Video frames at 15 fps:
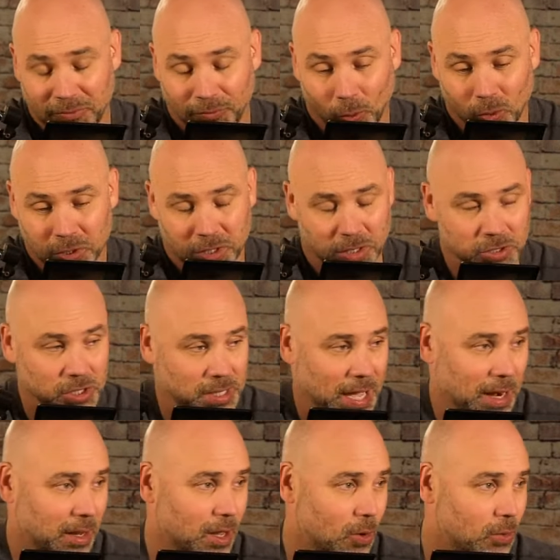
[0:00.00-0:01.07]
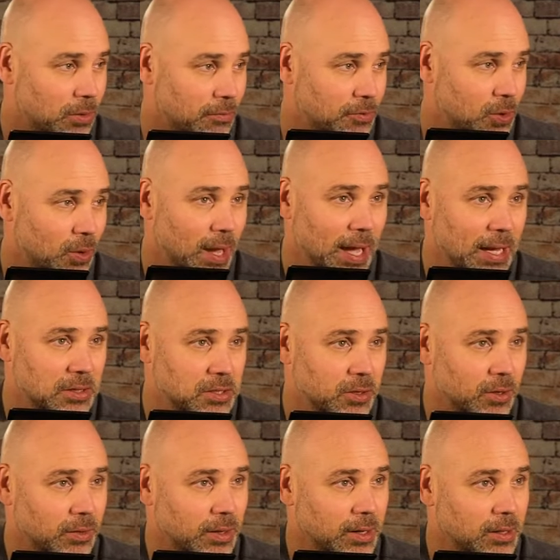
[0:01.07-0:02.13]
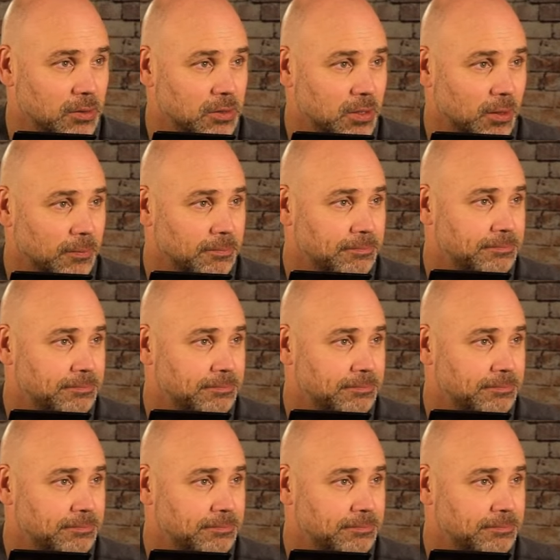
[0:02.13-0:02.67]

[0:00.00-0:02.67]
forced to just kind of go with a few guys here and there, so.